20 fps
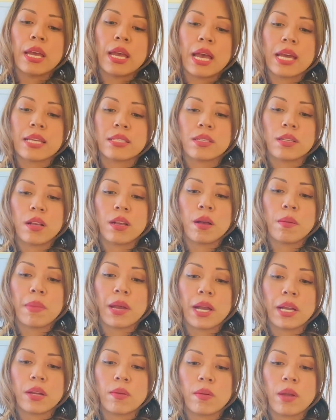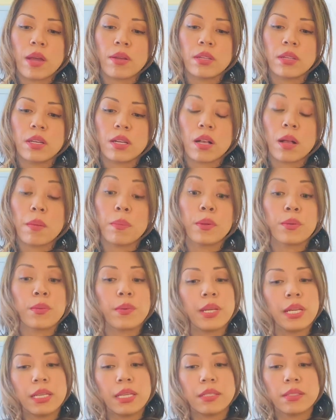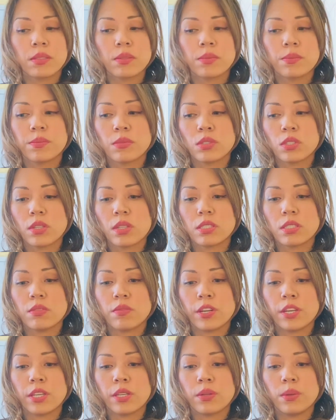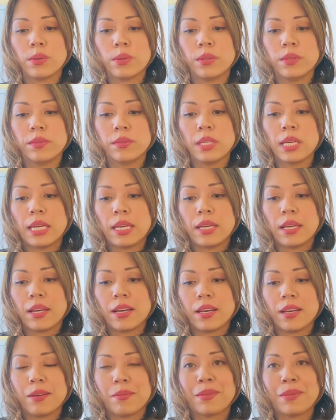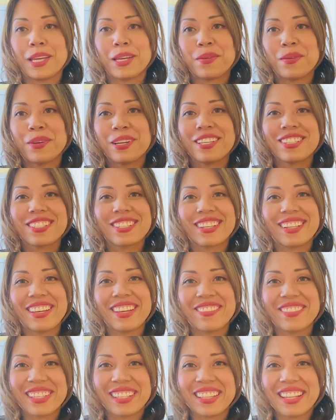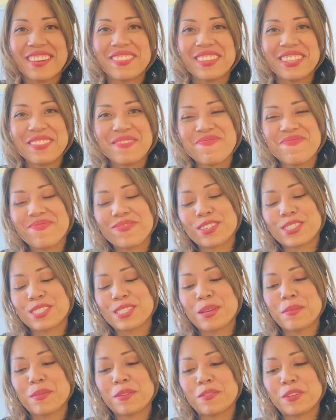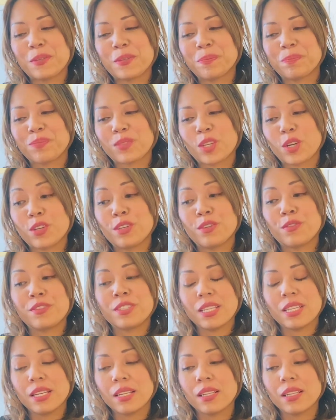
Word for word: Hasn't come back around in a couple of readings, so that's very cool. Uh, Make-A-Wish, 1111 for some of you, or you've seen